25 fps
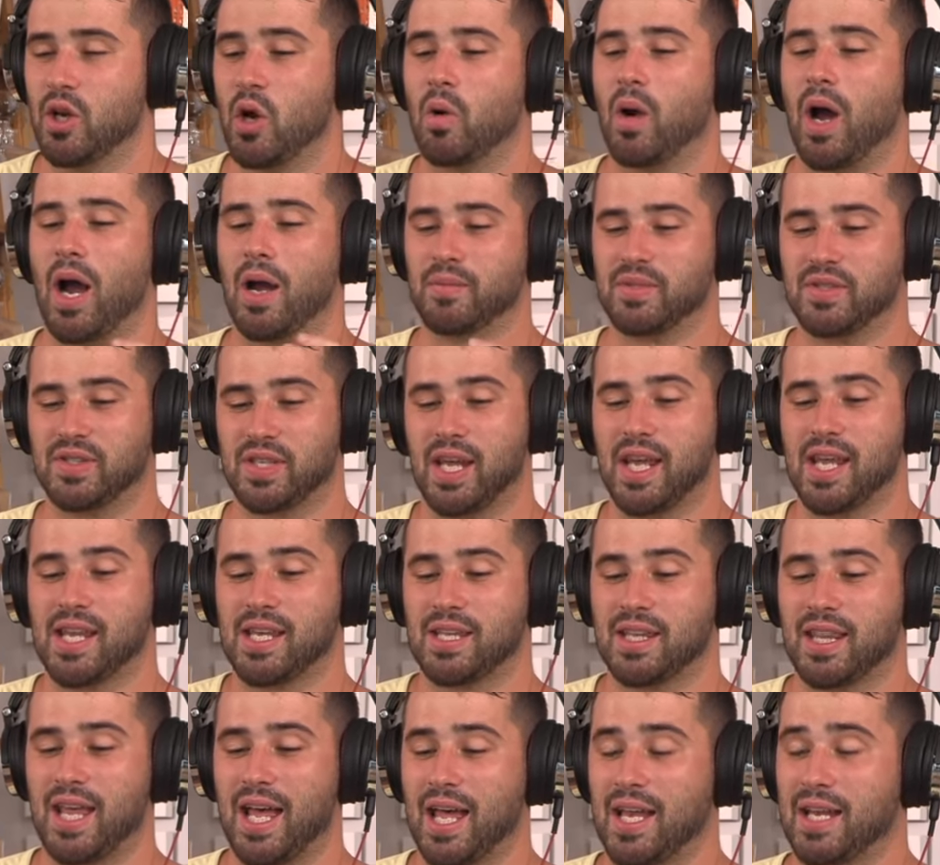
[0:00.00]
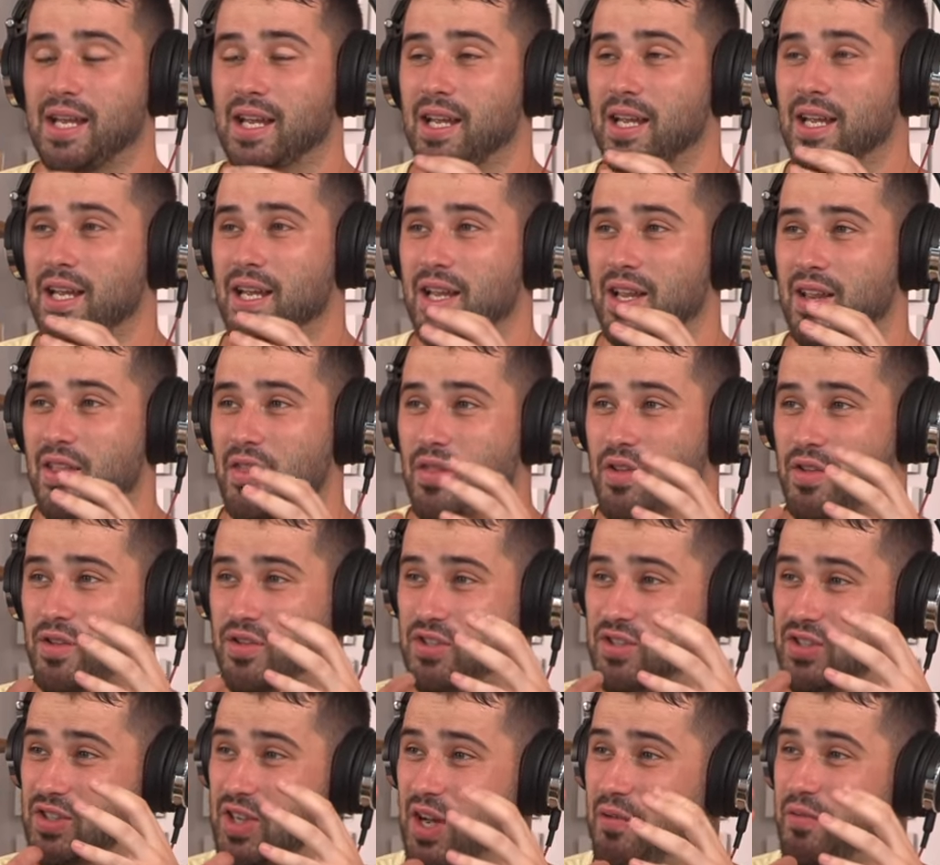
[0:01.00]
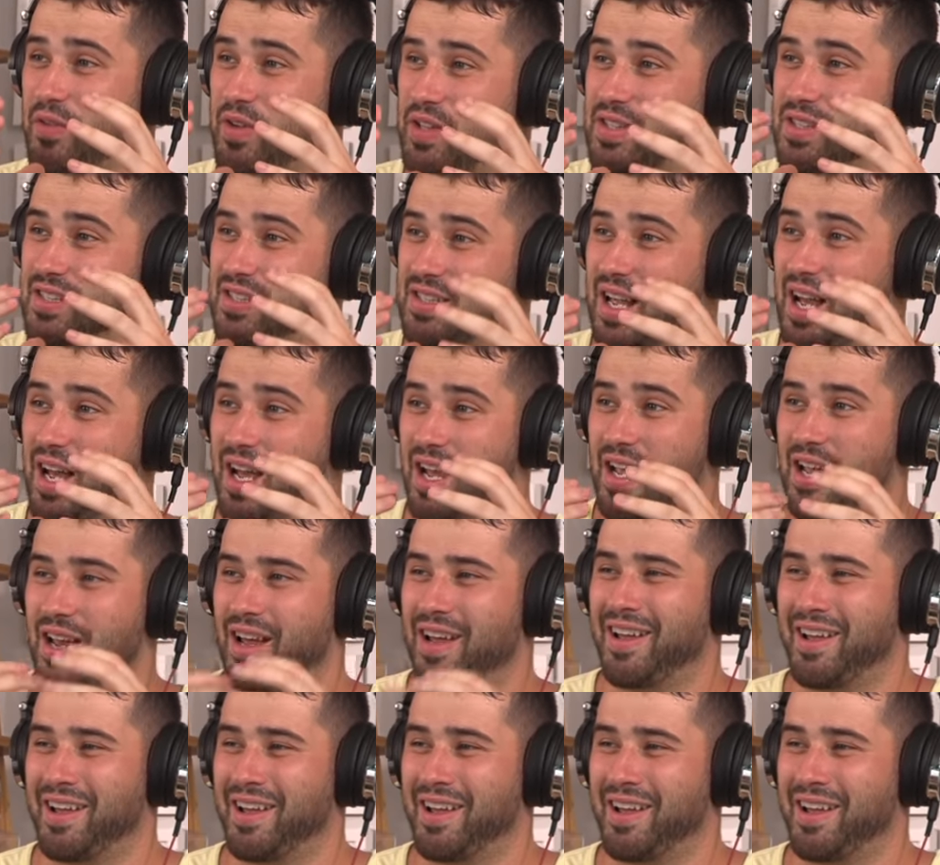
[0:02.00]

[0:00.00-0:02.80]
no, I'm saying that the stuff inside.